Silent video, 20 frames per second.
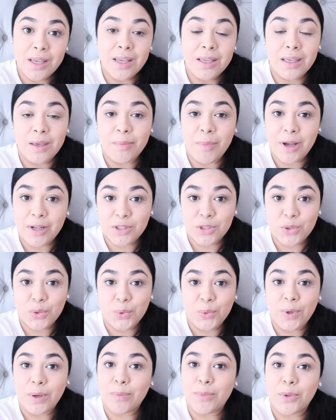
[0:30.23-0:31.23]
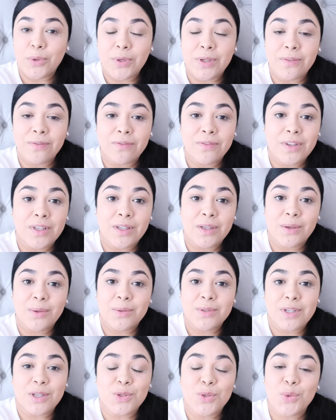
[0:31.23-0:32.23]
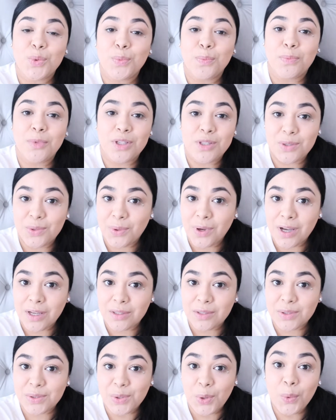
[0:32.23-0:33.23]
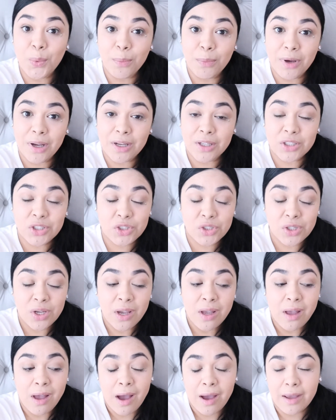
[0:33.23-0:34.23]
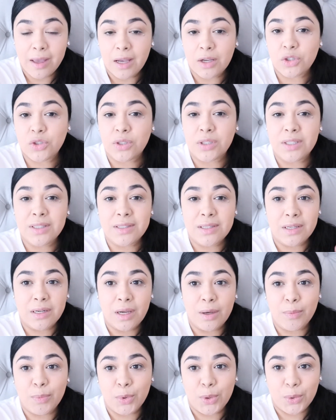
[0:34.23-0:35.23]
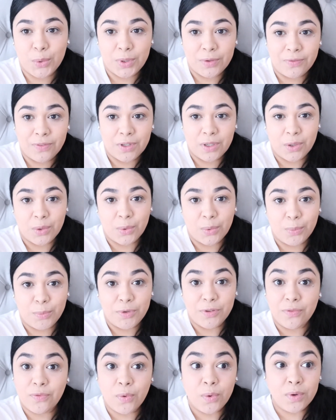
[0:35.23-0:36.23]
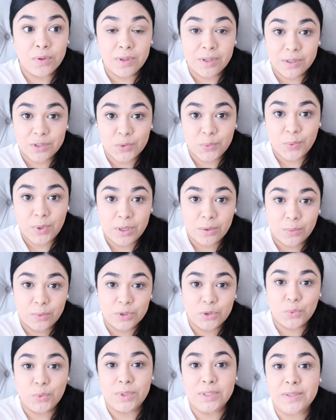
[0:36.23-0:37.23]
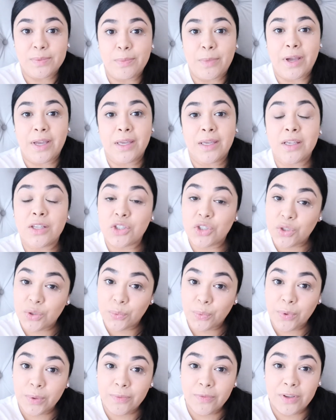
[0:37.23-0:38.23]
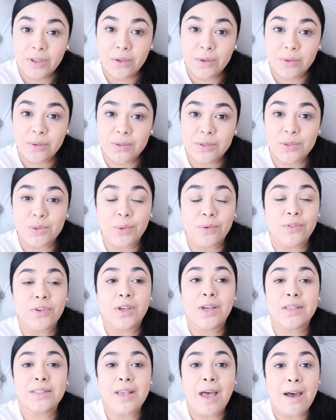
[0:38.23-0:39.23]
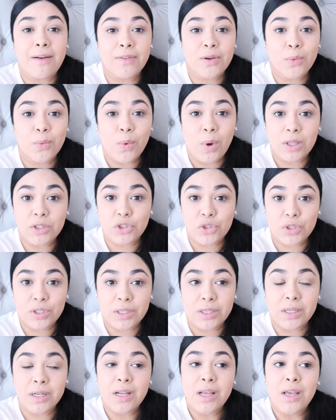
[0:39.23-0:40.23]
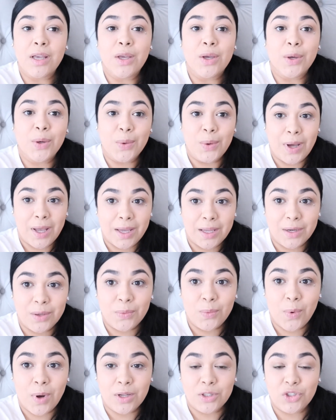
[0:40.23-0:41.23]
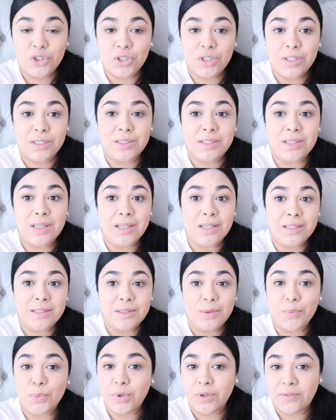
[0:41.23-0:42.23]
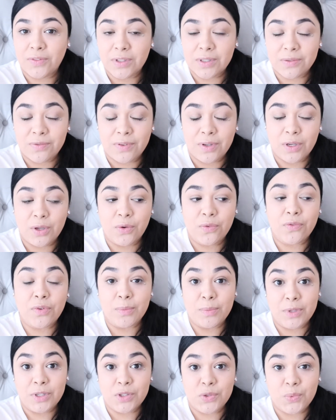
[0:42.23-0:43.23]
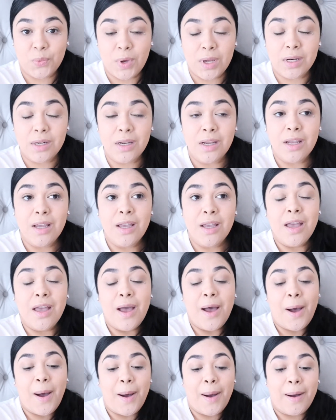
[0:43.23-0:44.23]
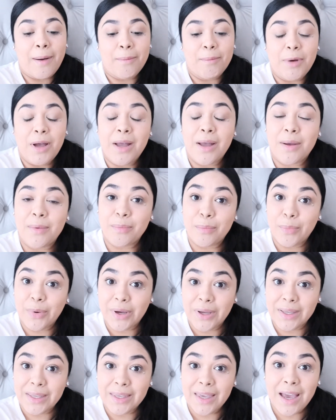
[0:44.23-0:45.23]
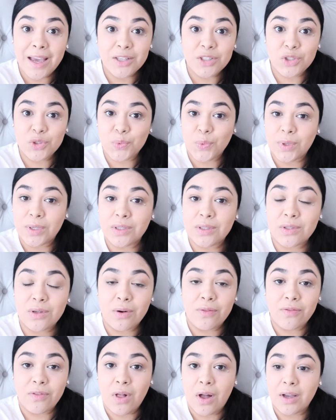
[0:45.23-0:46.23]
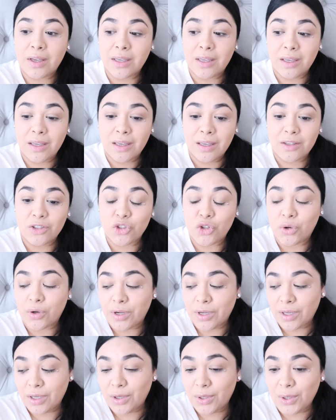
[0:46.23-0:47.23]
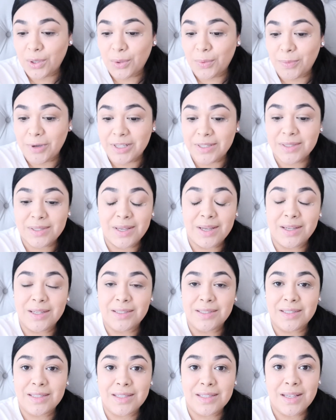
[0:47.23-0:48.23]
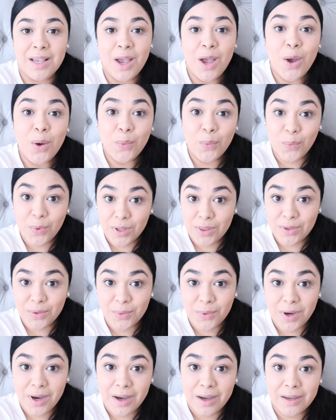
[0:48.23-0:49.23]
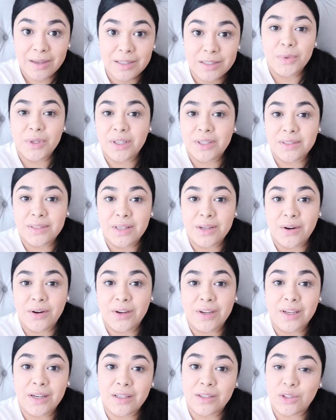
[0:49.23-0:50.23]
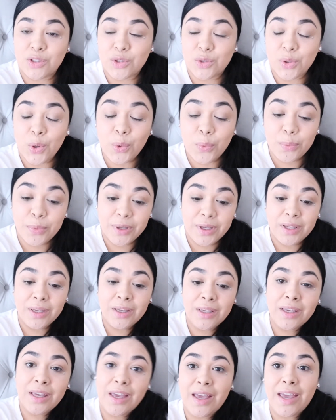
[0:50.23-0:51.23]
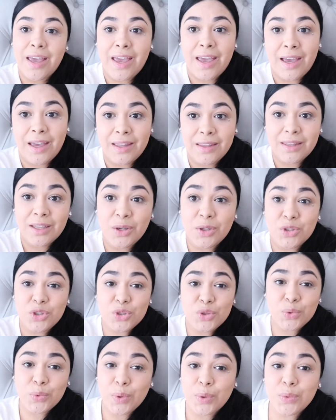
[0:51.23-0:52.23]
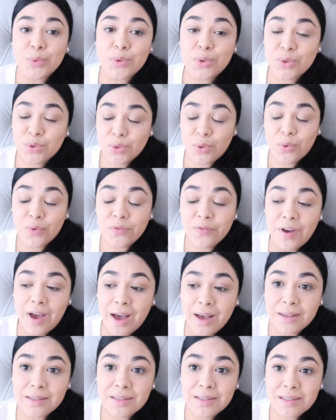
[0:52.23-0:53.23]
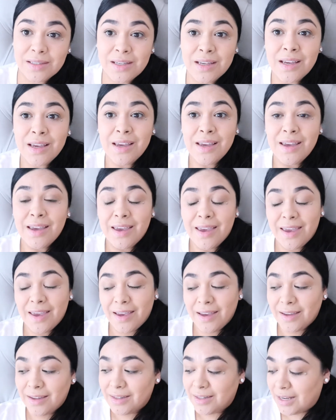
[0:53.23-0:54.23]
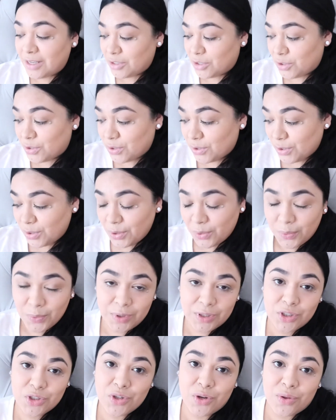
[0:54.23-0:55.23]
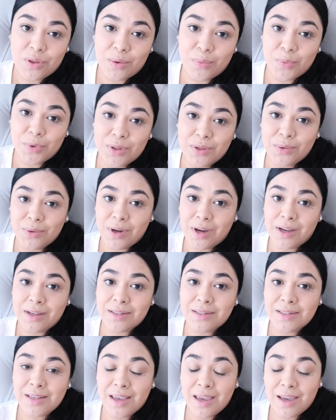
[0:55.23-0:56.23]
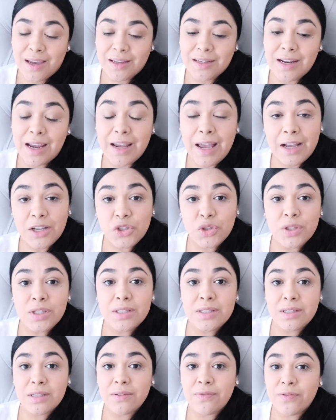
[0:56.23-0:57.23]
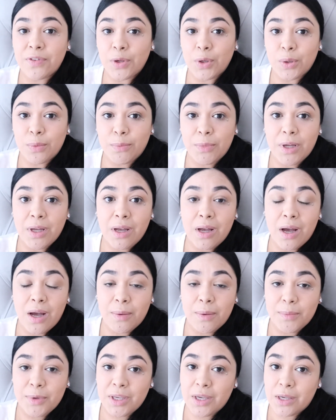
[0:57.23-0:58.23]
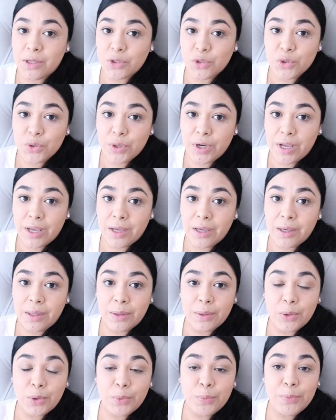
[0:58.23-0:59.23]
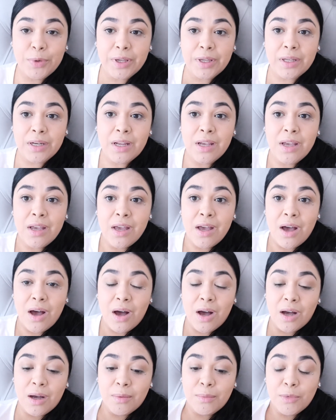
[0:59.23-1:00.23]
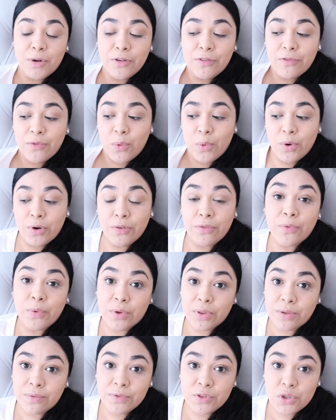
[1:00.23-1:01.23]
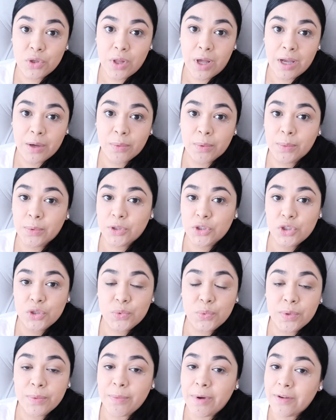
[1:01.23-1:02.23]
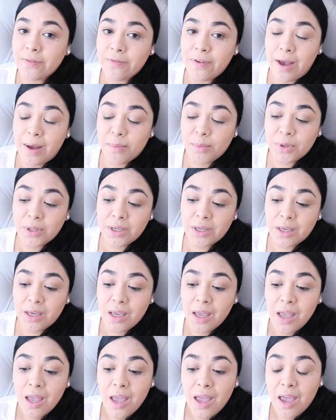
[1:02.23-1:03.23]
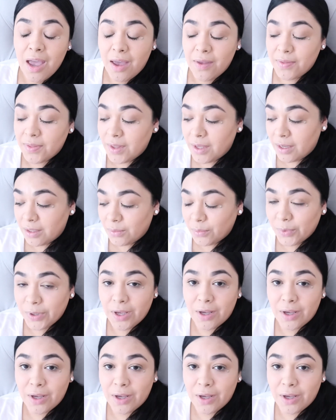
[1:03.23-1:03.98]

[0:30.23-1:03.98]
get back to uploading videos. I do miss you guys so much. I actually did upload a video before this one, which was my kitchen reveal, so if you guys haven't watched it, go ahead and watch it. It is the previous video from this one. But yeah, I just want to start vlogging, sharing, you know, my sons with you guys because they are getting so big and they just grow so fast. And I just, you know, want to share them with you guys. And I actually did film yesterday a little bit for 4th of July. We were just with my family. And then we